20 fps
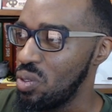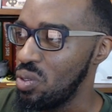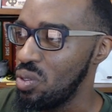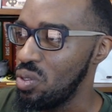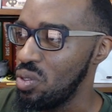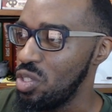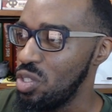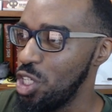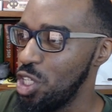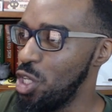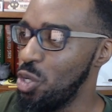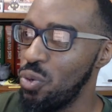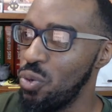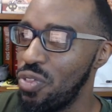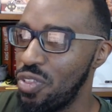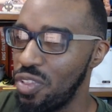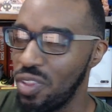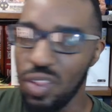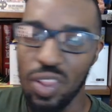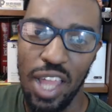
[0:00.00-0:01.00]
youth
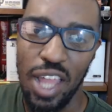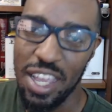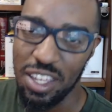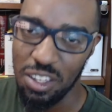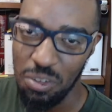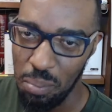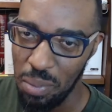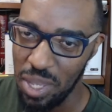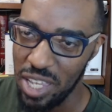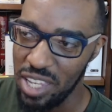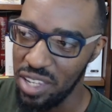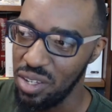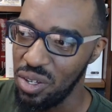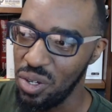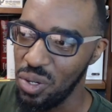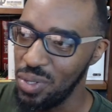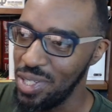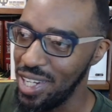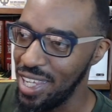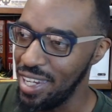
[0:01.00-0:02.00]
like me who
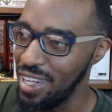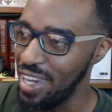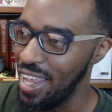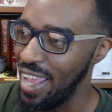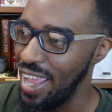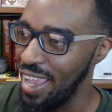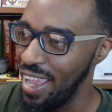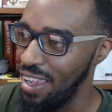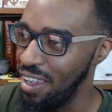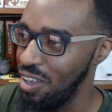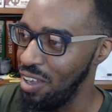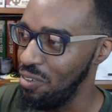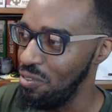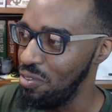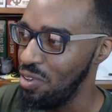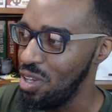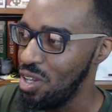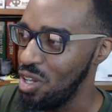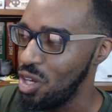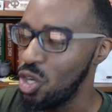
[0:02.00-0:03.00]
didn't have,
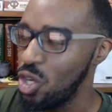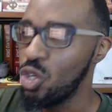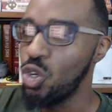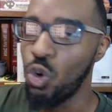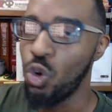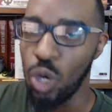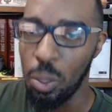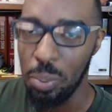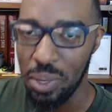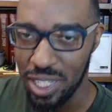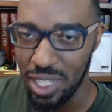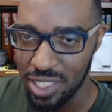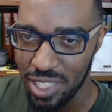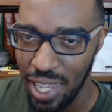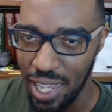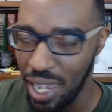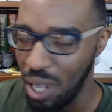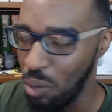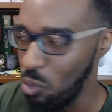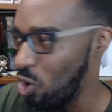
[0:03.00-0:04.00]
who grew up in a
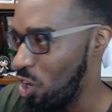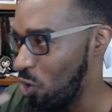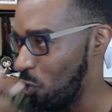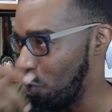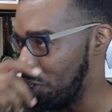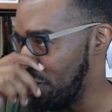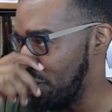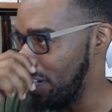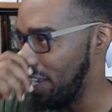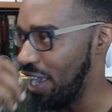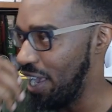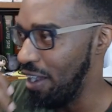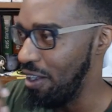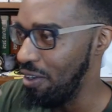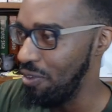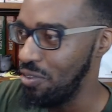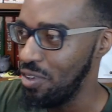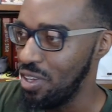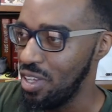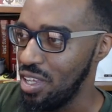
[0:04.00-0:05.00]
time where we didn't have
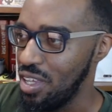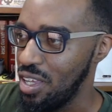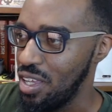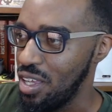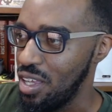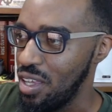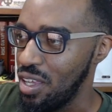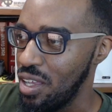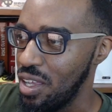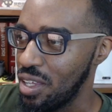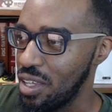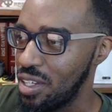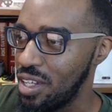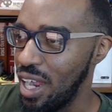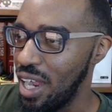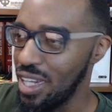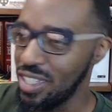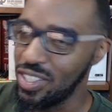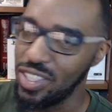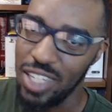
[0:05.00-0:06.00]

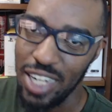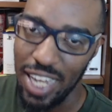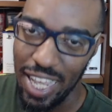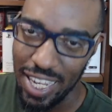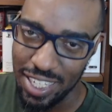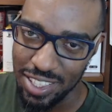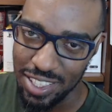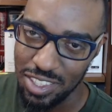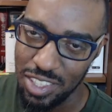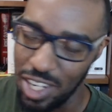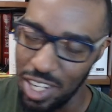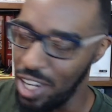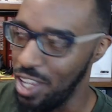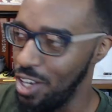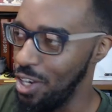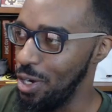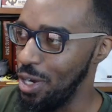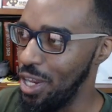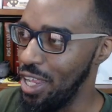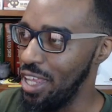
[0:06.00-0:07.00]
constant access to the
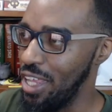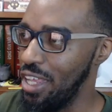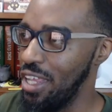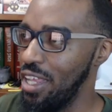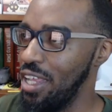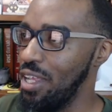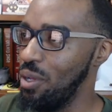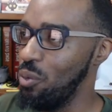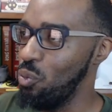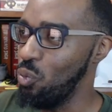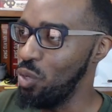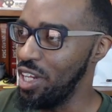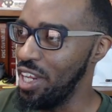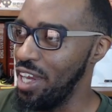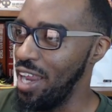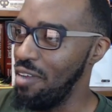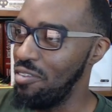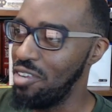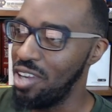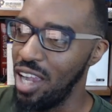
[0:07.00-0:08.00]
internet and we didn't
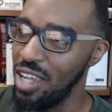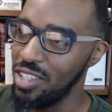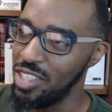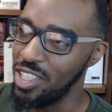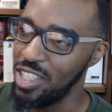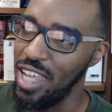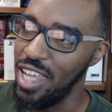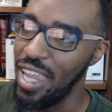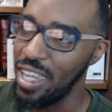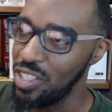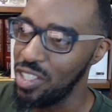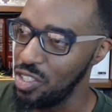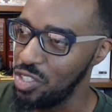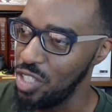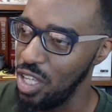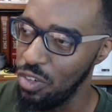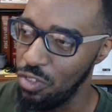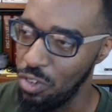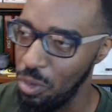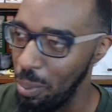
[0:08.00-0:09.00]
have constant access to
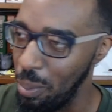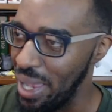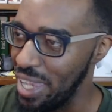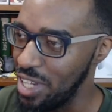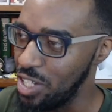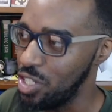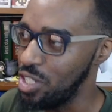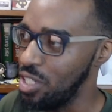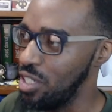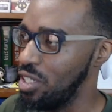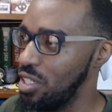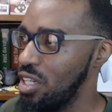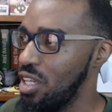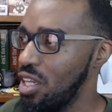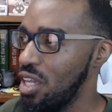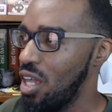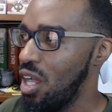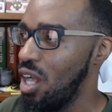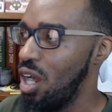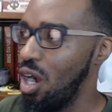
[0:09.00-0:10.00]
information.
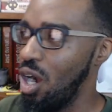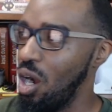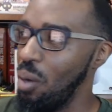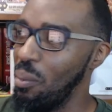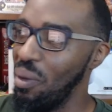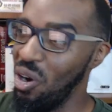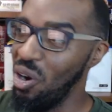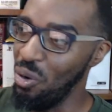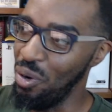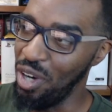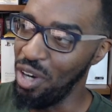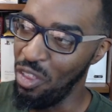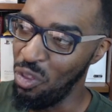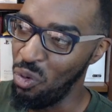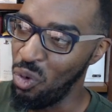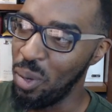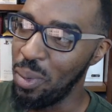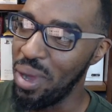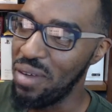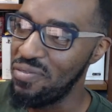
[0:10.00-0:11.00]
Um, oh, another one
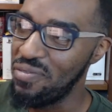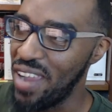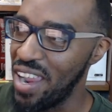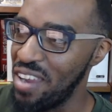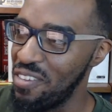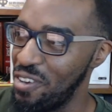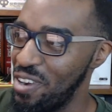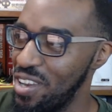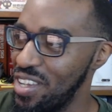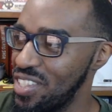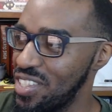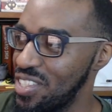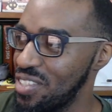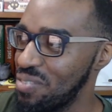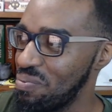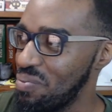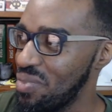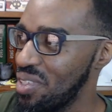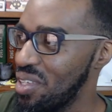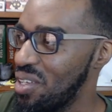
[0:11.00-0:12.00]
of my favorites
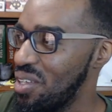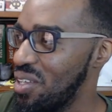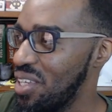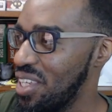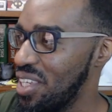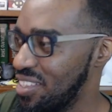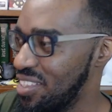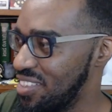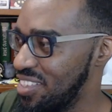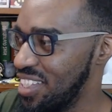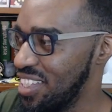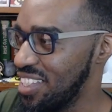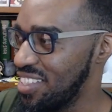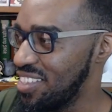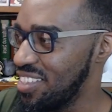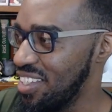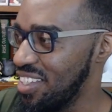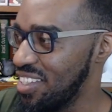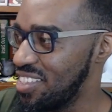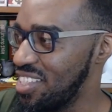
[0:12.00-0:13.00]
is this
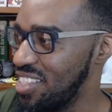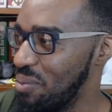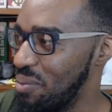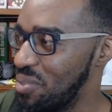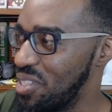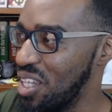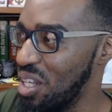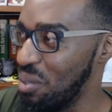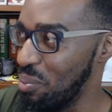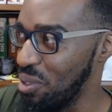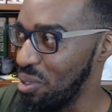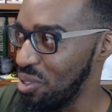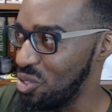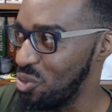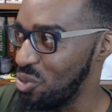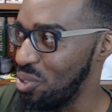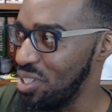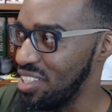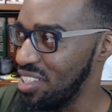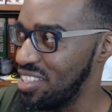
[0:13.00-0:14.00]
uh, September
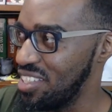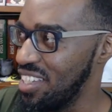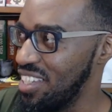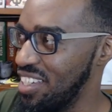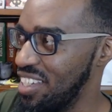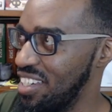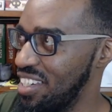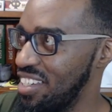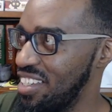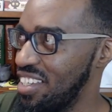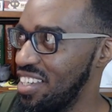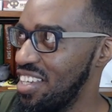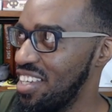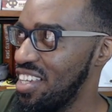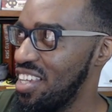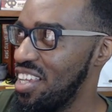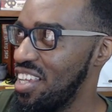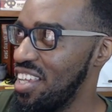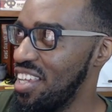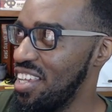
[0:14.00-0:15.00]
2010
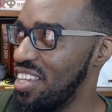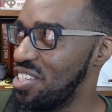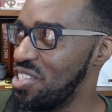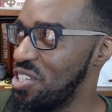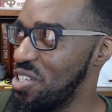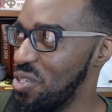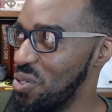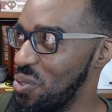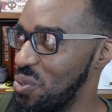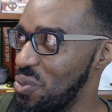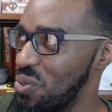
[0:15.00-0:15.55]
issue